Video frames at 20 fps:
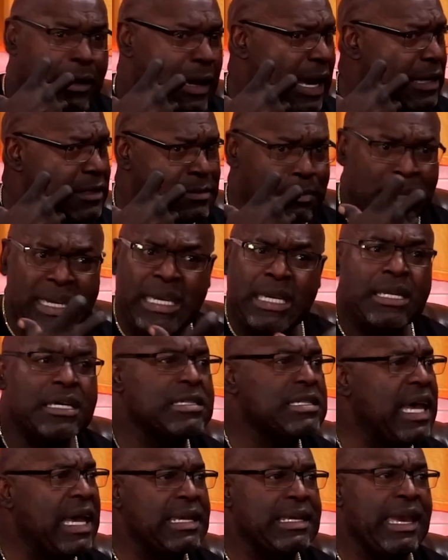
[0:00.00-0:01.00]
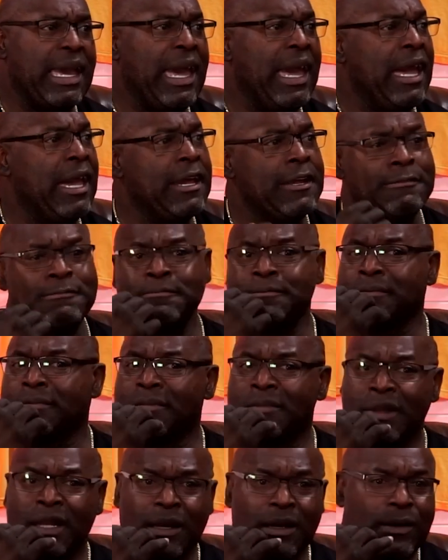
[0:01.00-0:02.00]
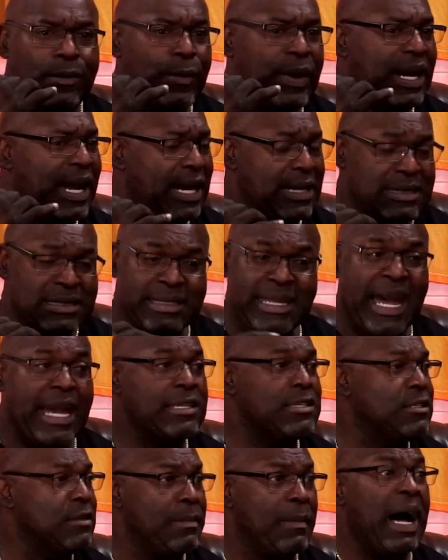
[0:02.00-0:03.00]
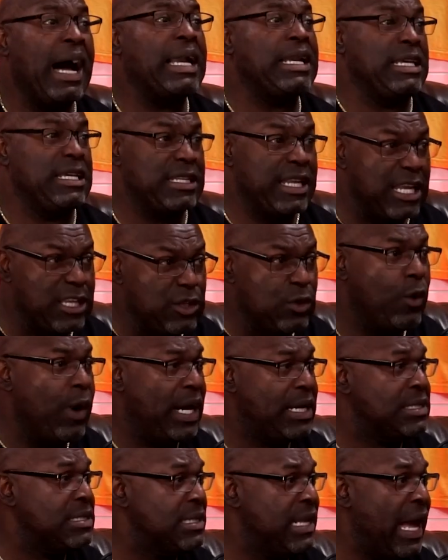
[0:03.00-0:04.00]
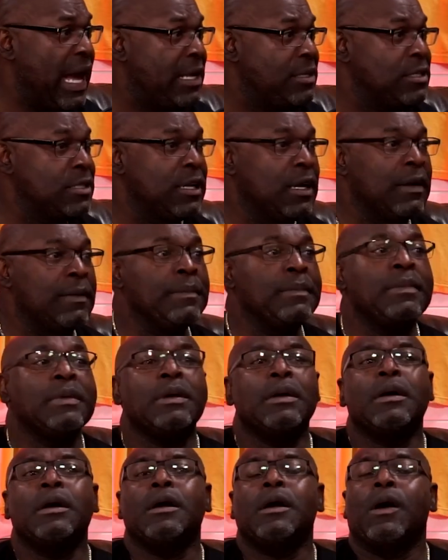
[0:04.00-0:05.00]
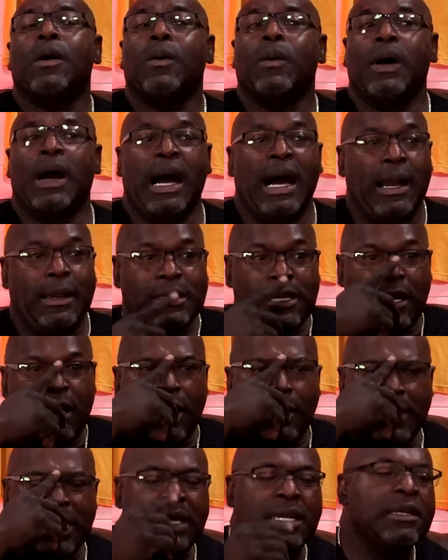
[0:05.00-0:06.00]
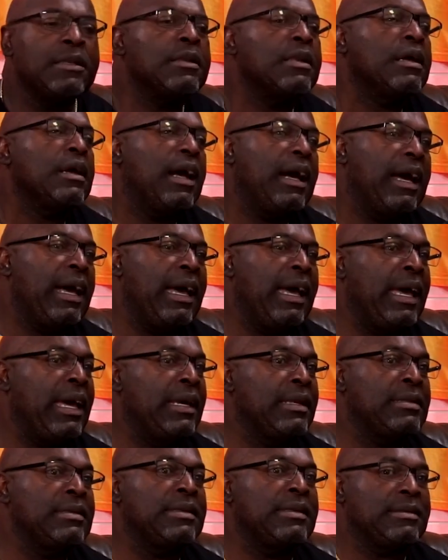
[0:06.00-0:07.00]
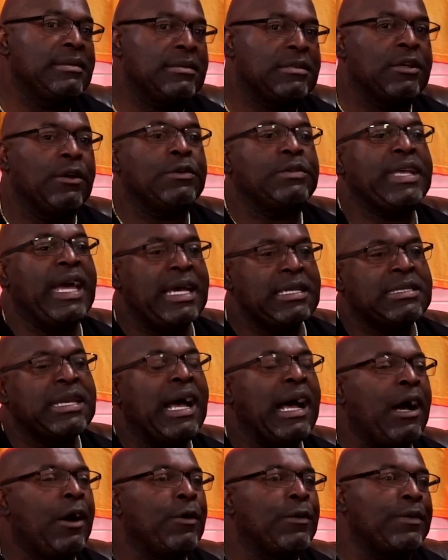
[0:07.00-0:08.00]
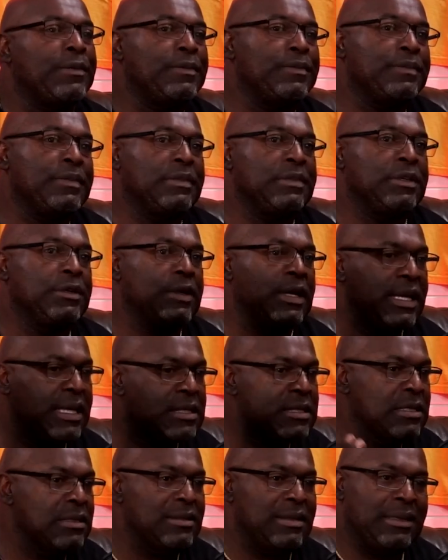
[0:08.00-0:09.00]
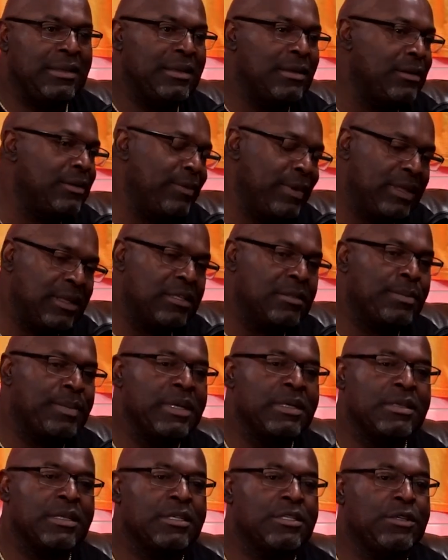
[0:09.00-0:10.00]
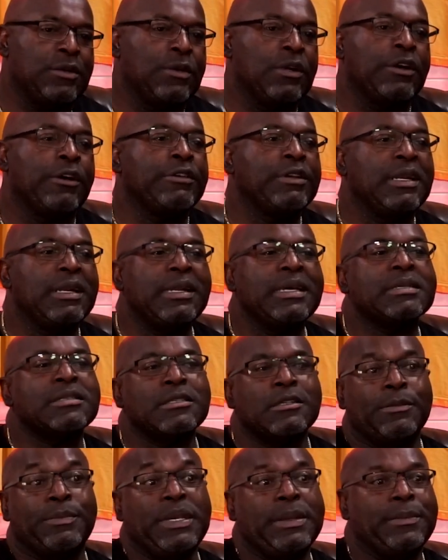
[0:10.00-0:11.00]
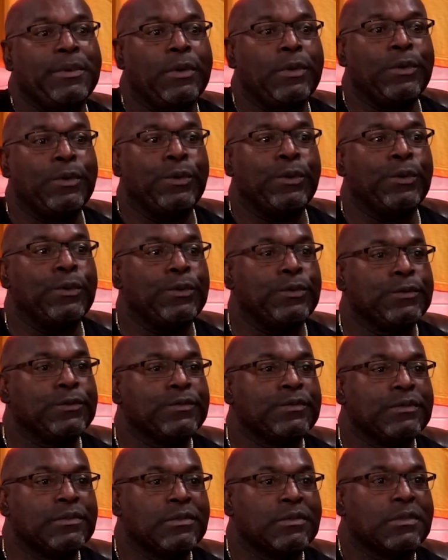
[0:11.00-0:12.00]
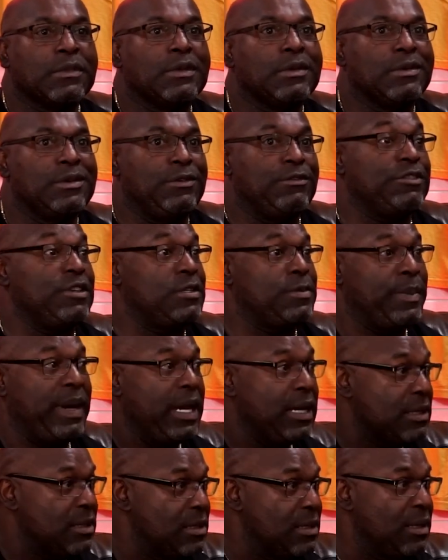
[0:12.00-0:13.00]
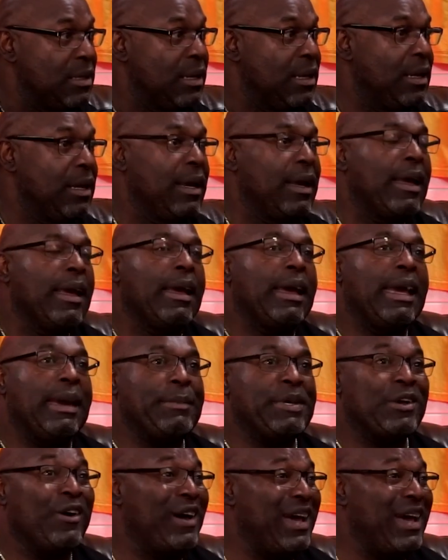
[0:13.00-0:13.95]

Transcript: as mean as I can. When I snatched somebody, they knew I snatched. You know what I mean? And so that's how you listen in this business. You learn to listen to people who you respect, because